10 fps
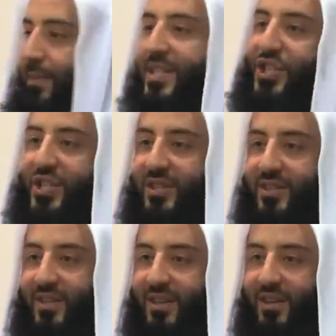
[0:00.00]
masjid.
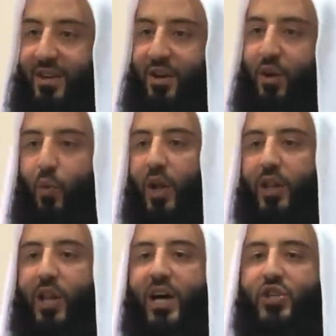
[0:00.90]

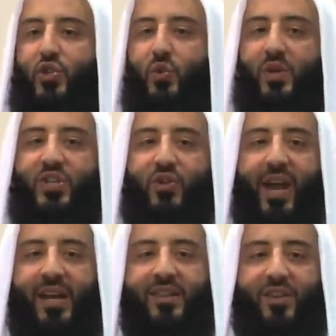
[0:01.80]
Wallah, as soon as you
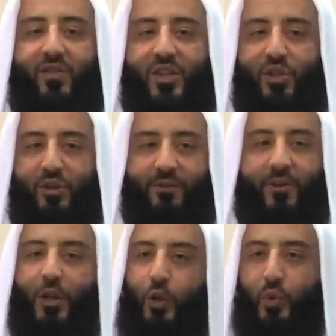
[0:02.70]
enter it, you're
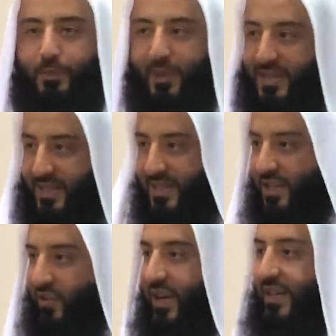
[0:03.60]
filled with peace and
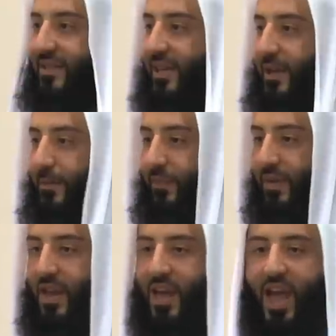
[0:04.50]
serenity.
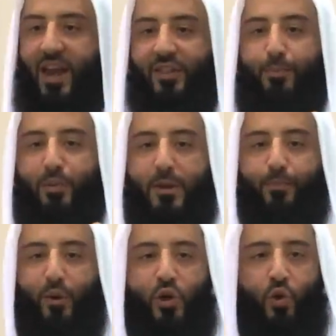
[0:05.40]
And the
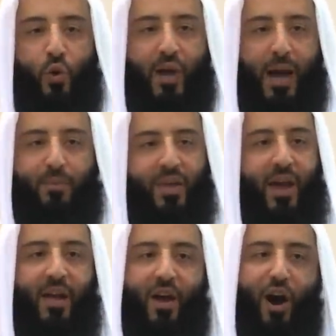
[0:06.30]
people who come
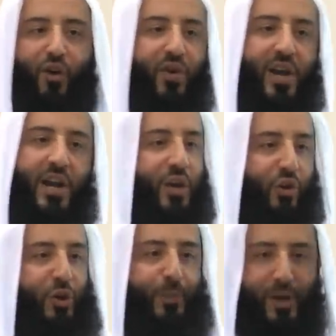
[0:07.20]
there are really
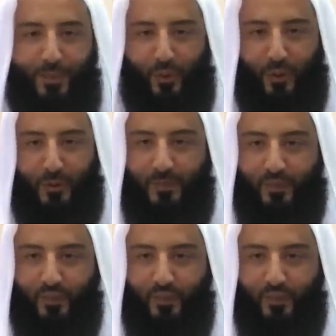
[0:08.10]
good people.